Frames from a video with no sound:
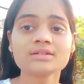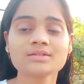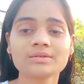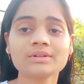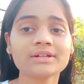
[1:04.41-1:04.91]

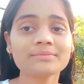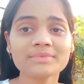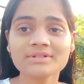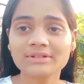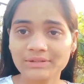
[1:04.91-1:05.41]
So let
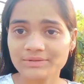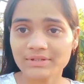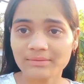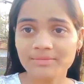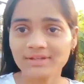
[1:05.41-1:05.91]
me tell you
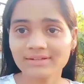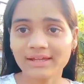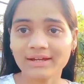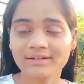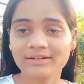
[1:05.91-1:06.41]
something,
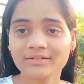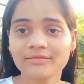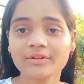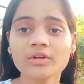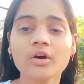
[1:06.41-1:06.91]
that
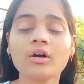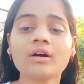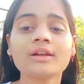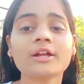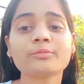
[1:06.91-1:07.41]
we
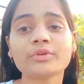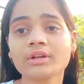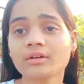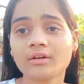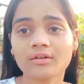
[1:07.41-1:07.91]
all are
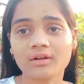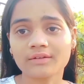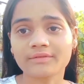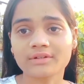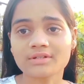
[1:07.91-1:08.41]
putting our
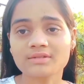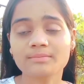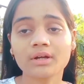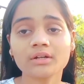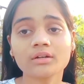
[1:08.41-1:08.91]
all efforts
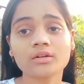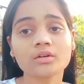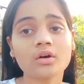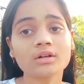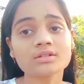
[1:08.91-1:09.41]
but
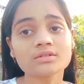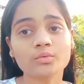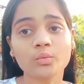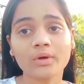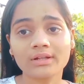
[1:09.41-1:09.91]
not
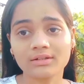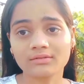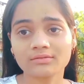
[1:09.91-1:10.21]
well.